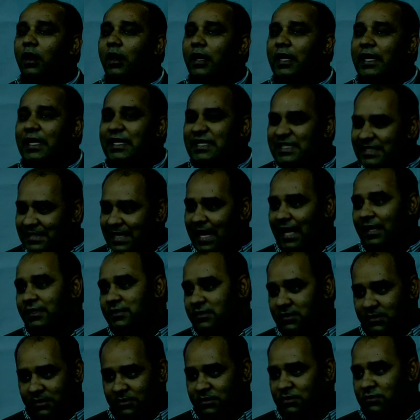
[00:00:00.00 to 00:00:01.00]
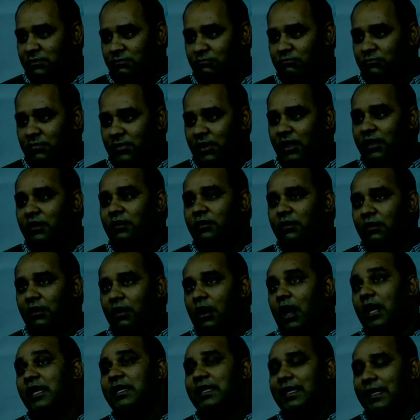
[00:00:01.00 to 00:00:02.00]
in taxes, in
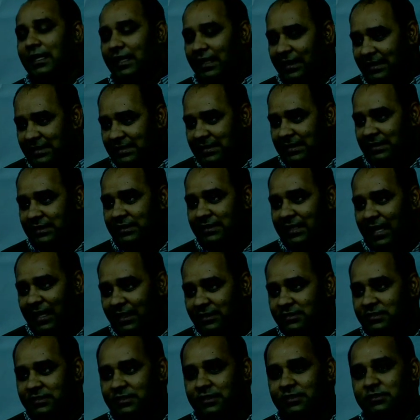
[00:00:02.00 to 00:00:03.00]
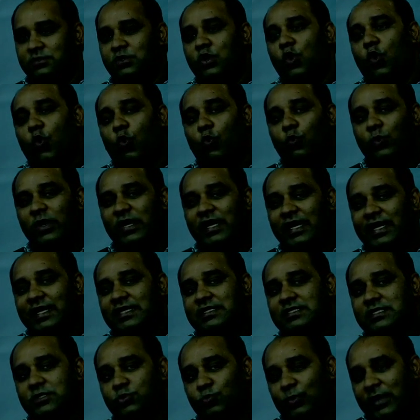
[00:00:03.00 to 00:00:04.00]
uncollected taxes over
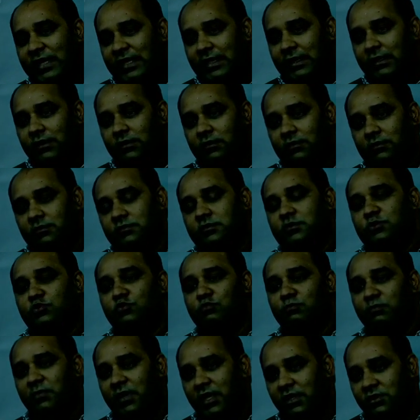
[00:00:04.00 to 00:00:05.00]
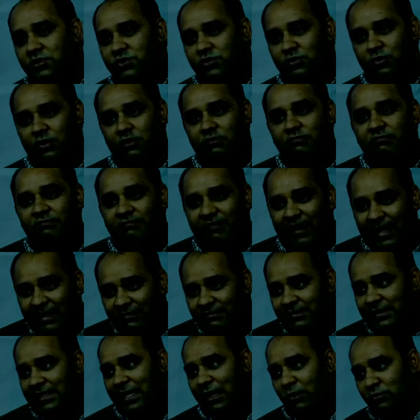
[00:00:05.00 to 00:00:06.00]
next 20 years to make sure
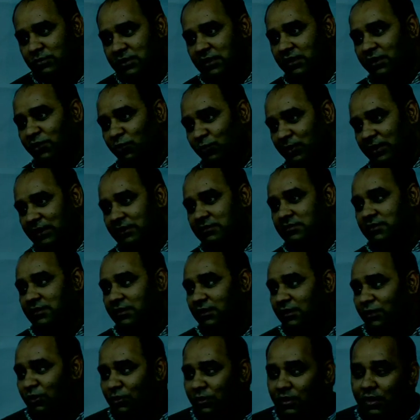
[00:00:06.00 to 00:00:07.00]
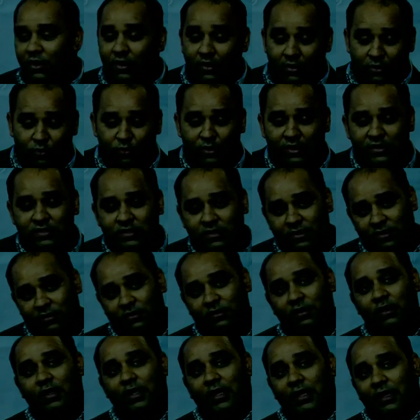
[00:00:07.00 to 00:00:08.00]
5,000 units
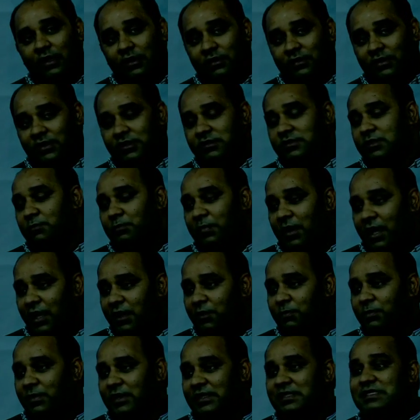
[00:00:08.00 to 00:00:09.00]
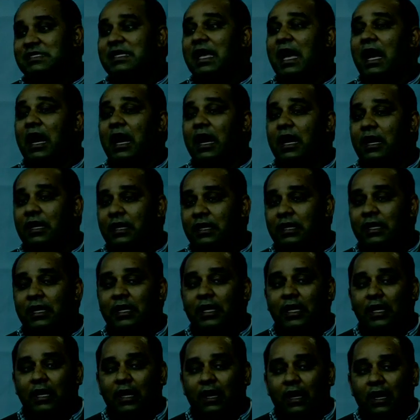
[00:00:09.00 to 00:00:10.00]
in these apartments
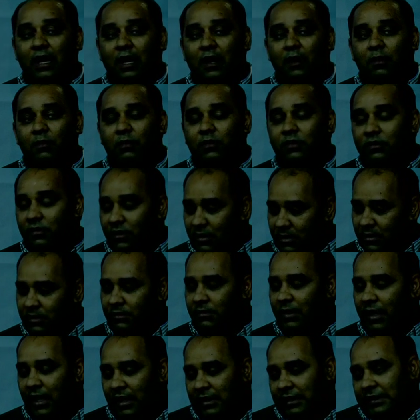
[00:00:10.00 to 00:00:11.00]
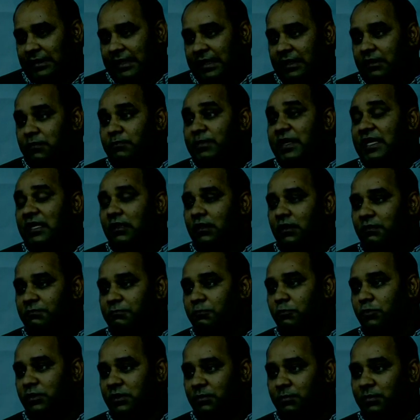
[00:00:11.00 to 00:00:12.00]
they remain
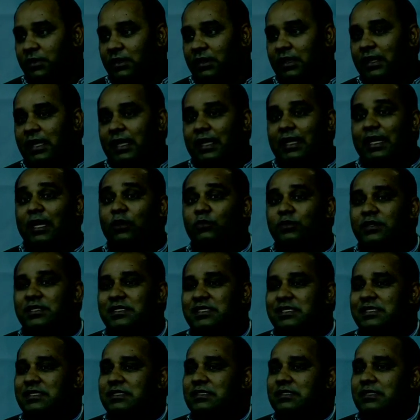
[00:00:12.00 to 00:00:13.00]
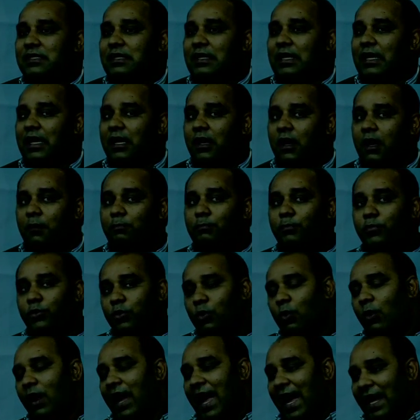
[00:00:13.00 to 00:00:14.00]
affordable. Now, this is a
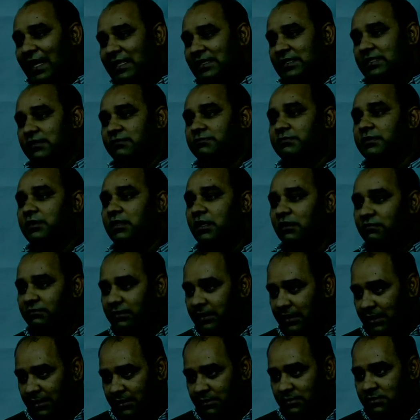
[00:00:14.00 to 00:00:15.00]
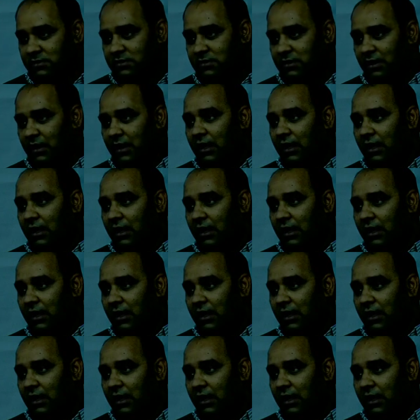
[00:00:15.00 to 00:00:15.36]
proactive governance.